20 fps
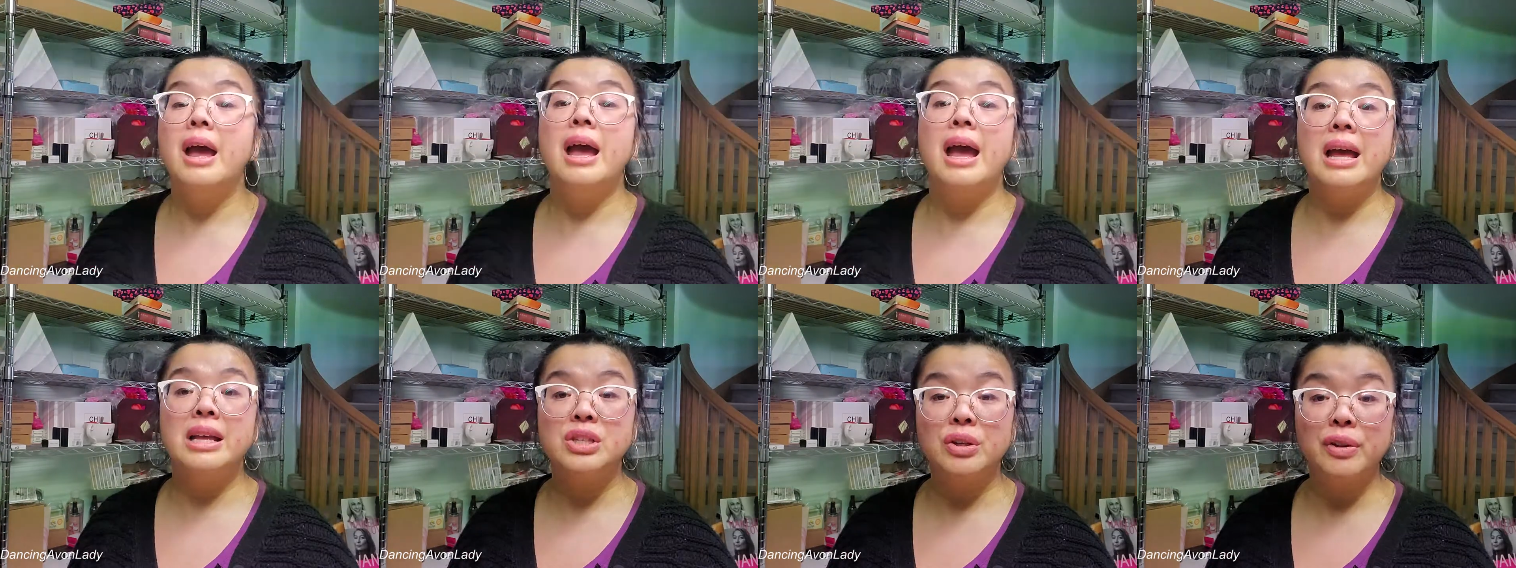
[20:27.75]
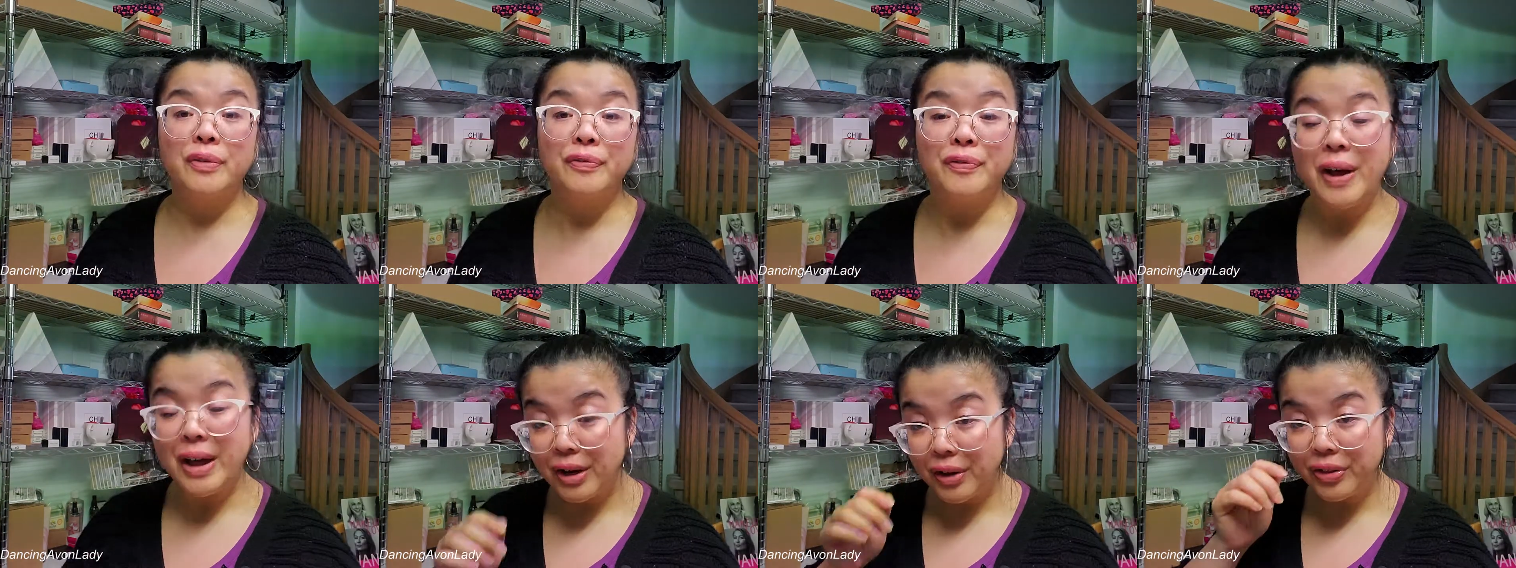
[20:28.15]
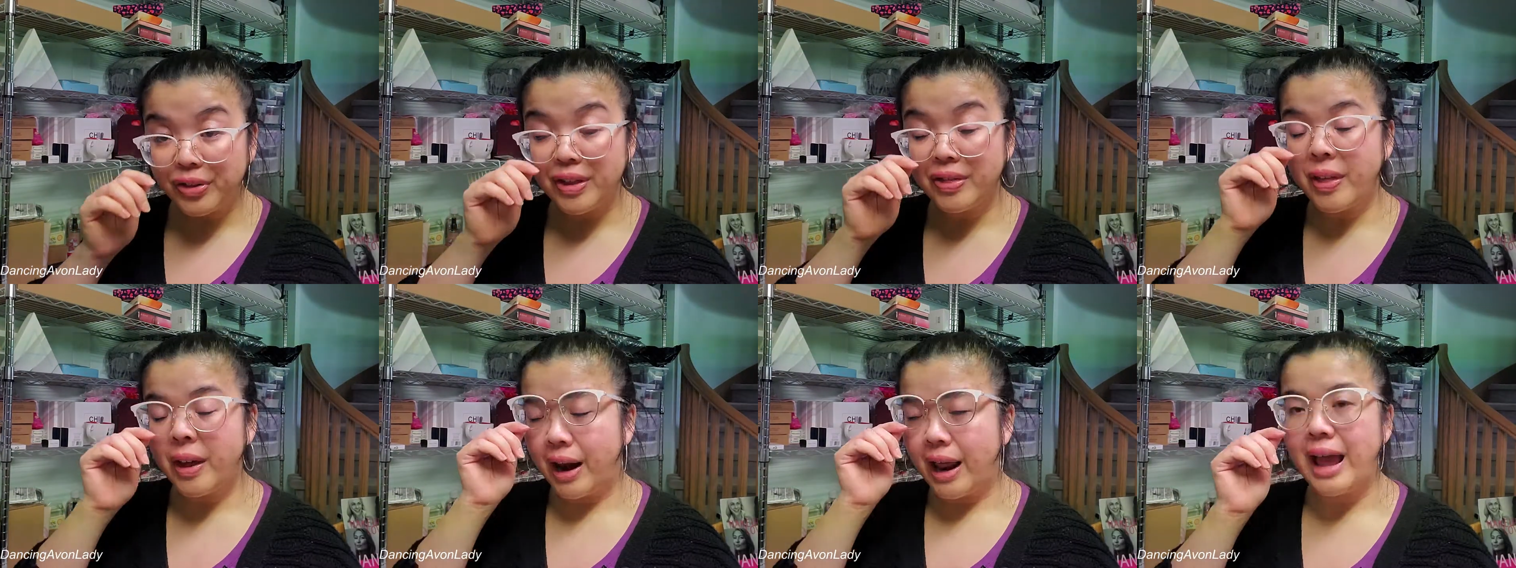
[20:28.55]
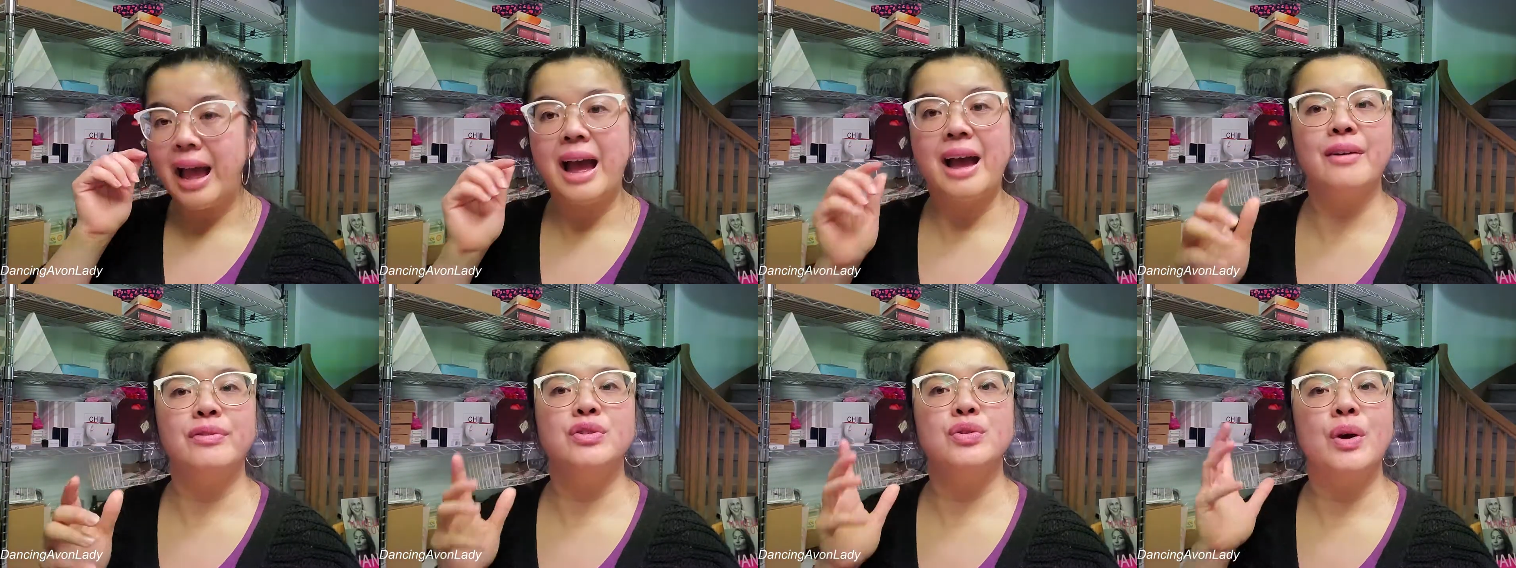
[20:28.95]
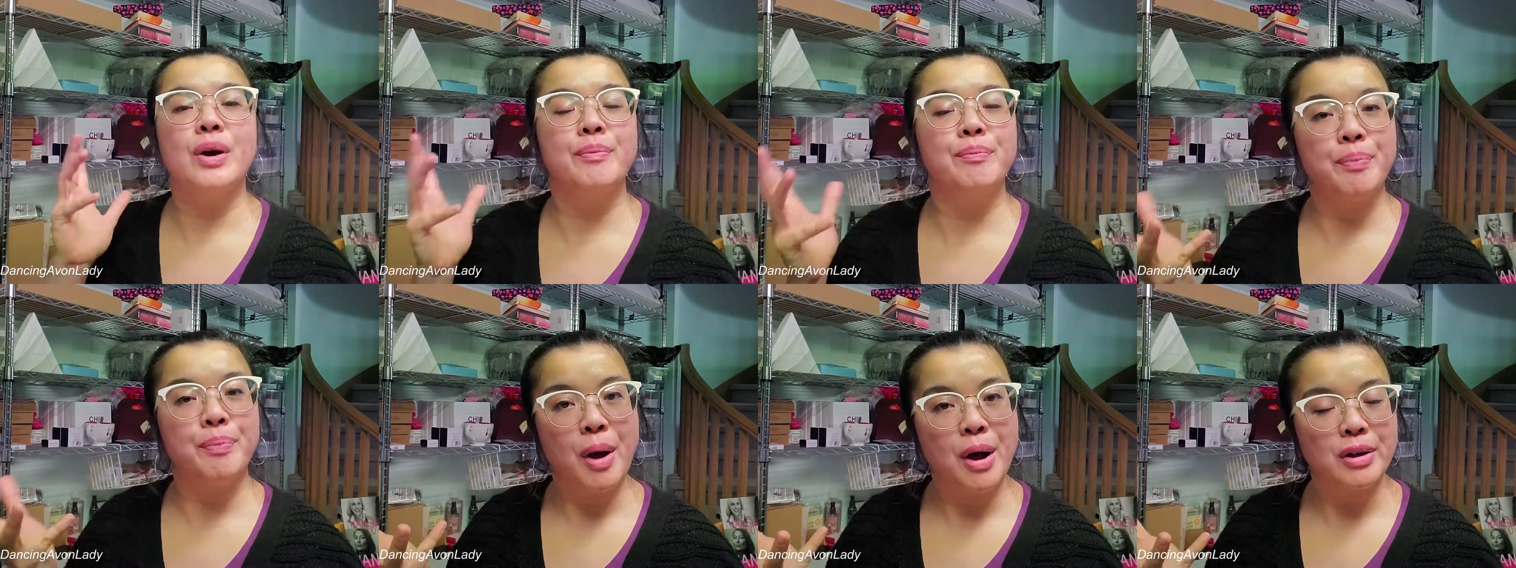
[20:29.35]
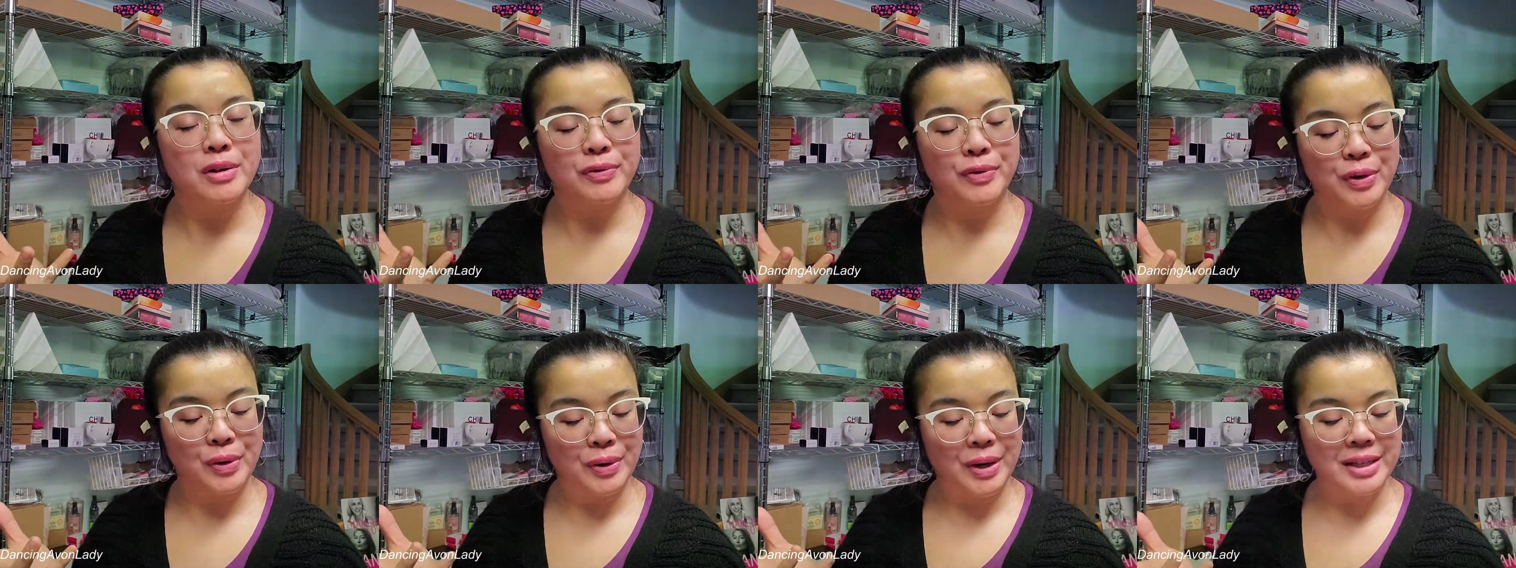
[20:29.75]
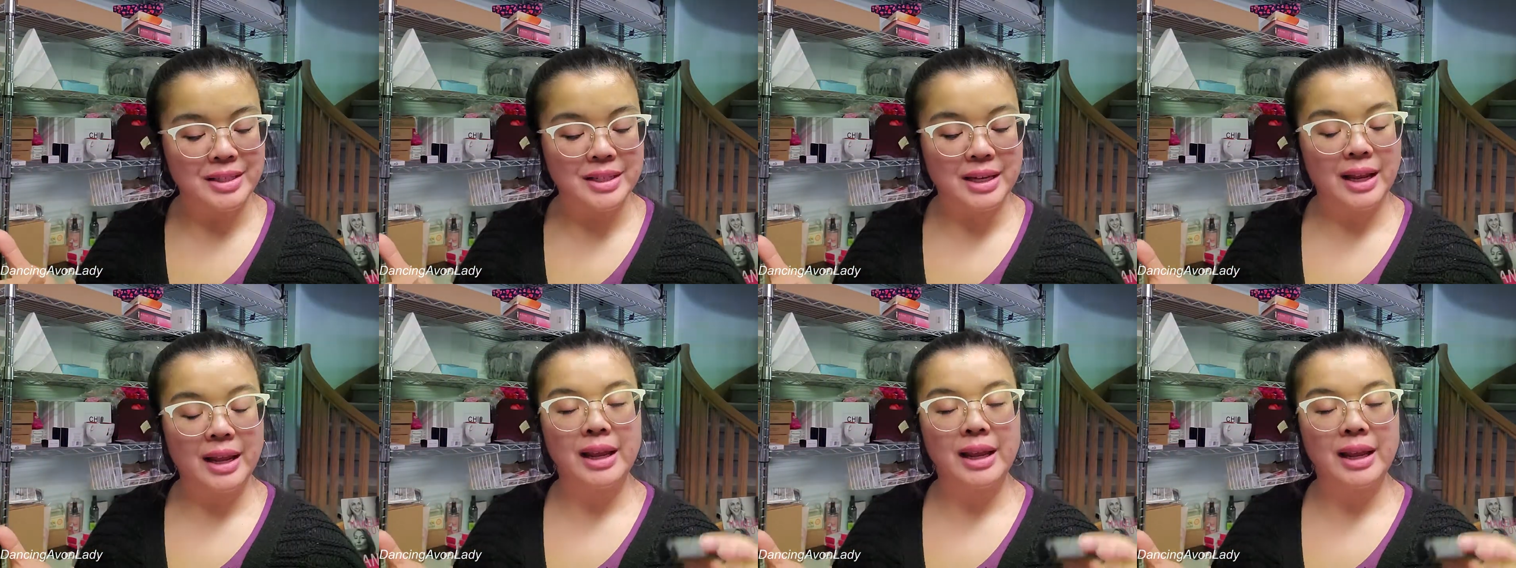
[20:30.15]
And so the final thing that I have to unbox for you guys today